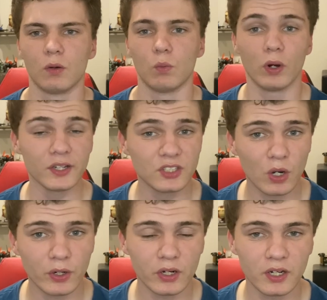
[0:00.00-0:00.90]
What is
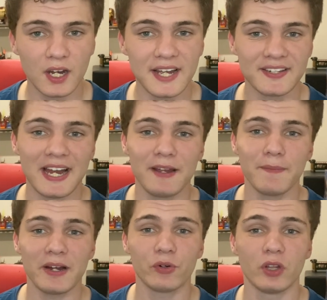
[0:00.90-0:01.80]
going on guys? I am
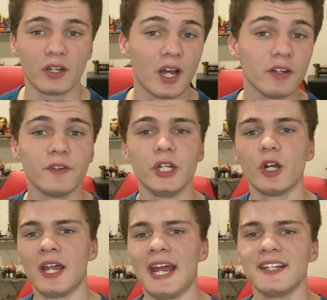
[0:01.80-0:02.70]
back with another video
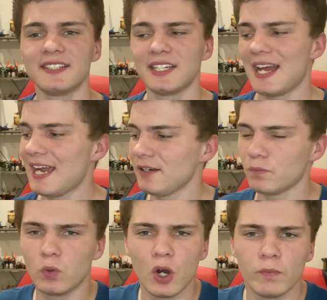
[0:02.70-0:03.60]
and today,
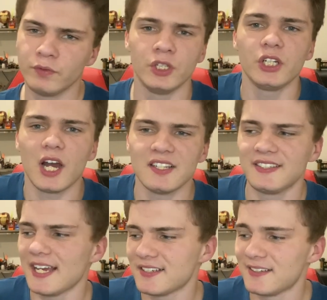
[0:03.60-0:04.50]
well, you guys
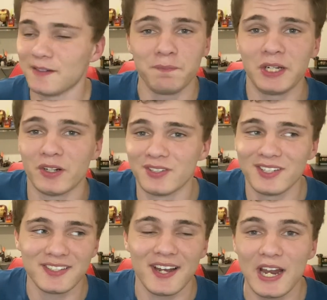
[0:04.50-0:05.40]
guessed it because of
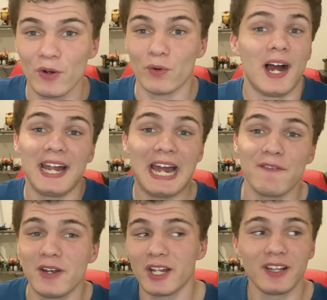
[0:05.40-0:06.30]
the title, I
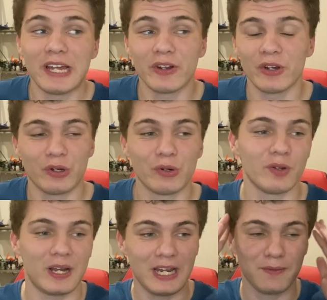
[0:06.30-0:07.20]
have another LEGO
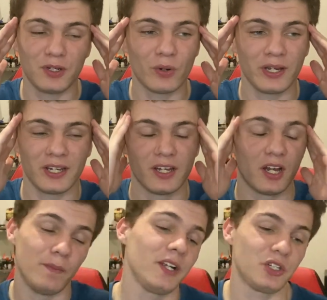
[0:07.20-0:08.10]
haul. I am going
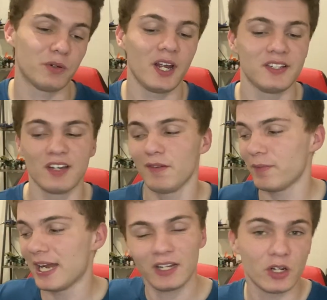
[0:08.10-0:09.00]
a bit crazy. I've been
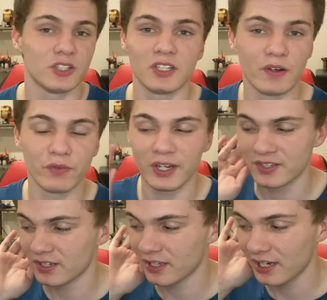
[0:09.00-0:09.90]
buying a lot of stuff
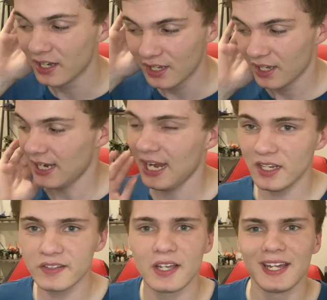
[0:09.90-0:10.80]
recently
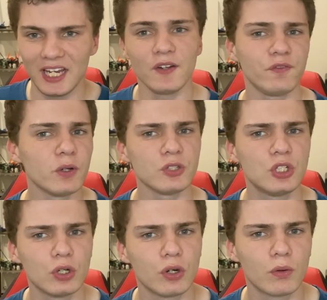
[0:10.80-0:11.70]
and it feels
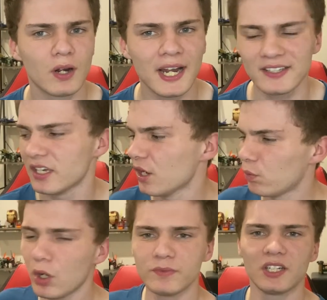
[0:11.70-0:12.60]
good, alright?
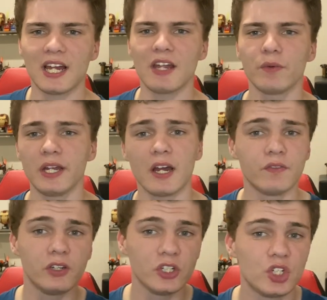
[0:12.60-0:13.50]
Well, today we
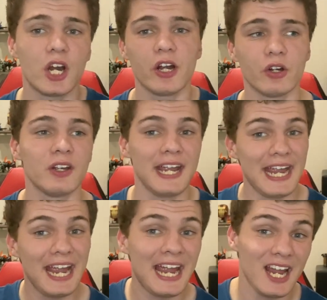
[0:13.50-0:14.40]
have Ninjago
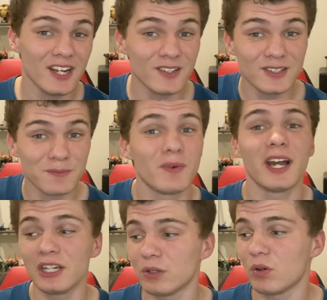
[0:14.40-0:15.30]
and
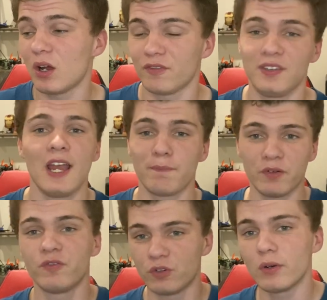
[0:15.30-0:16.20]
Minecraft. Now,
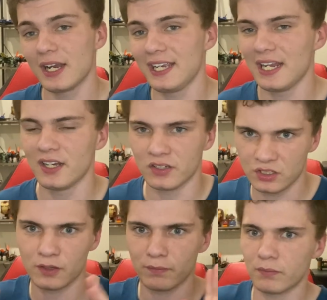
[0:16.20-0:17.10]
before I get
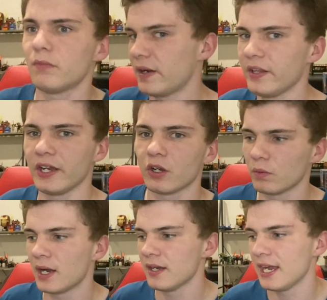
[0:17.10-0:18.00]
into my Lego
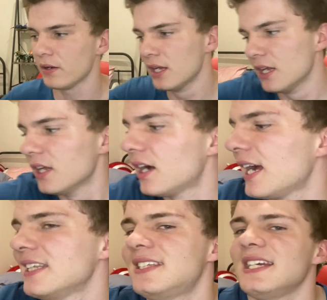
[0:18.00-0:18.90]
right now,
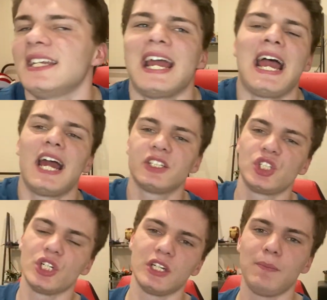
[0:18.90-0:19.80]
I did
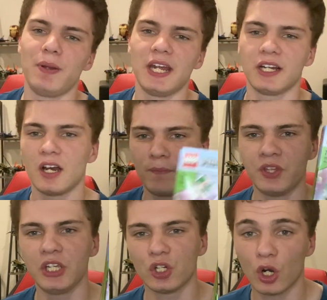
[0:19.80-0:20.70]
actually pick up
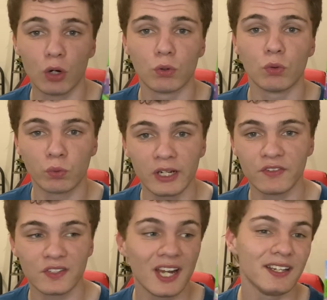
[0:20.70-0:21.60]
the Coral Reef
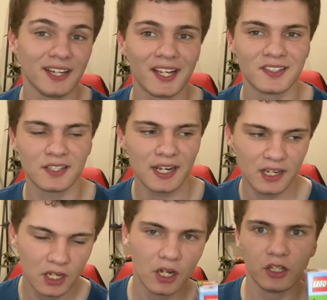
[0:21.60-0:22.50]
set
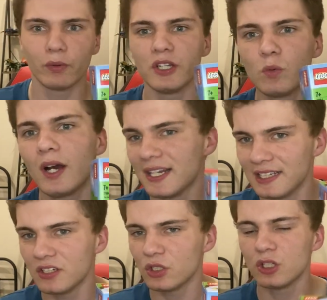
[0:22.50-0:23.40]
yesterday. The reason why I
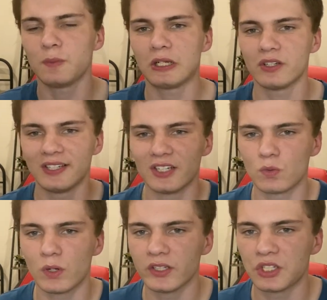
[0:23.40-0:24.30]
didn't do it is because this is
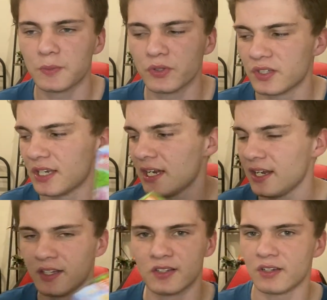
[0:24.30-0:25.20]
one small set
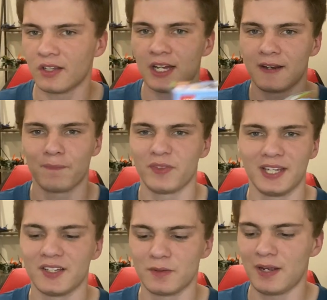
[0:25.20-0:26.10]
and so like, it
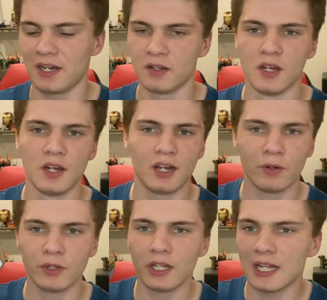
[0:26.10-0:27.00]
doesn't matter. I
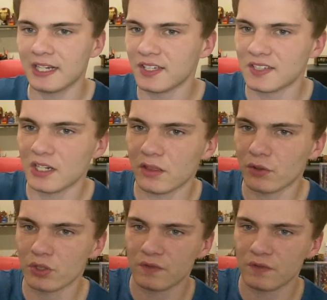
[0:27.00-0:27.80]
really like the set. I thought it was